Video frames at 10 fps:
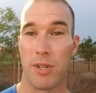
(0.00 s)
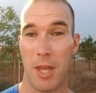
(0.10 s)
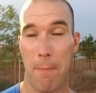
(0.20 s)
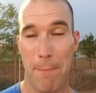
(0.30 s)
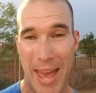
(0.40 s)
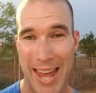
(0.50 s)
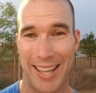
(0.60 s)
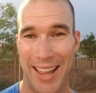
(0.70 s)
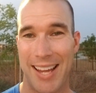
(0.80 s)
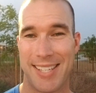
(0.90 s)
they
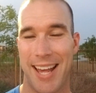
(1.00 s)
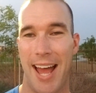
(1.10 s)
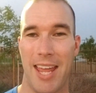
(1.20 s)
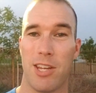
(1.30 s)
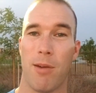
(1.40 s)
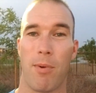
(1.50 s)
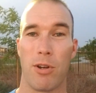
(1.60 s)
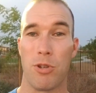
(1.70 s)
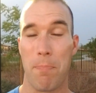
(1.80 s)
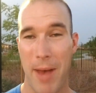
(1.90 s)
penalize the high income
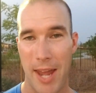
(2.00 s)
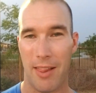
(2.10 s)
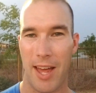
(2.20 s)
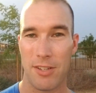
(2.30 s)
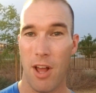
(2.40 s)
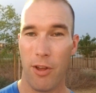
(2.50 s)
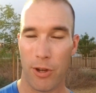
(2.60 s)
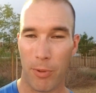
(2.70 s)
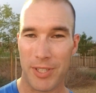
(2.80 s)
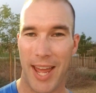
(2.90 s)
earners. You penalize your
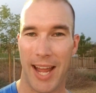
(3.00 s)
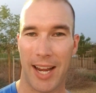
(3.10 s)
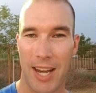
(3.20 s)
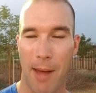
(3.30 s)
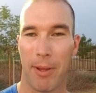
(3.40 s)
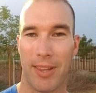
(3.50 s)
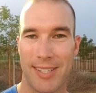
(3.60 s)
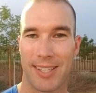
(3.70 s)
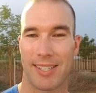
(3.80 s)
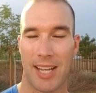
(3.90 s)
most economically
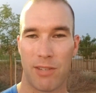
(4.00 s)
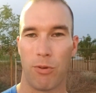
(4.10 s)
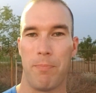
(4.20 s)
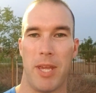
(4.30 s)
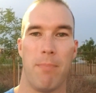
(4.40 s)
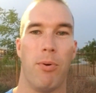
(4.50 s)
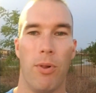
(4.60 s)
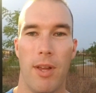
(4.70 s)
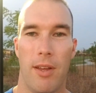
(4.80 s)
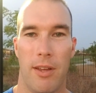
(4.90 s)
successful people
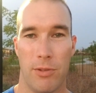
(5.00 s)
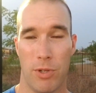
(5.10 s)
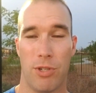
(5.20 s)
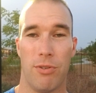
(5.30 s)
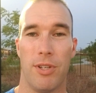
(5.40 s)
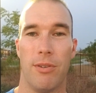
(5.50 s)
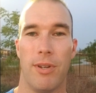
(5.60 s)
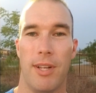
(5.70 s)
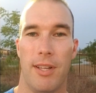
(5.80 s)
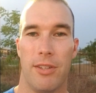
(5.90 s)
is what you do.
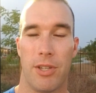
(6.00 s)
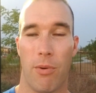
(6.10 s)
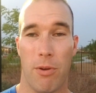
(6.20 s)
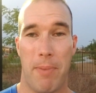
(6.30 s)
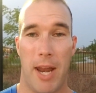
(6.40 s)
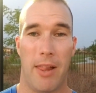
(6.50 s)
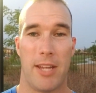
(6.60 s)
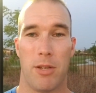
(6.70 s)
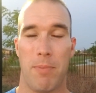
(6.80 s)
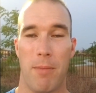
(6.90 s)
So when you're
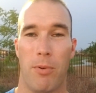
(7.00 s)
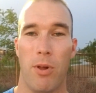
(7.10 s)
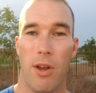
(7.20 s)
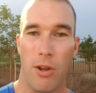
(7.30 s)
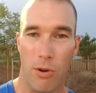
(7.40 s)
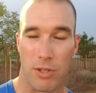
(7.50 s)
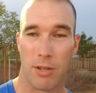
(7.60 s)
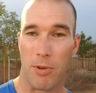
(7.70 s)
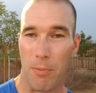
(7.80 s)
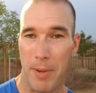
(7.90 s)
penalizing people who are some
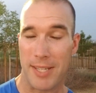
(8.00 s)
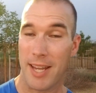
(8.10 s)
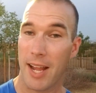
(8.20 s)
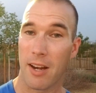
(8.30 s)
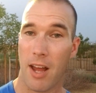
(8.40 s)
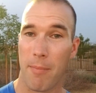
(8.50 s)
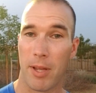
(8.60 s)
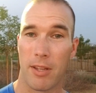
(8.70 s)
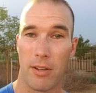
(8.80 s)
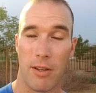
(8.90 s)
of your best economic,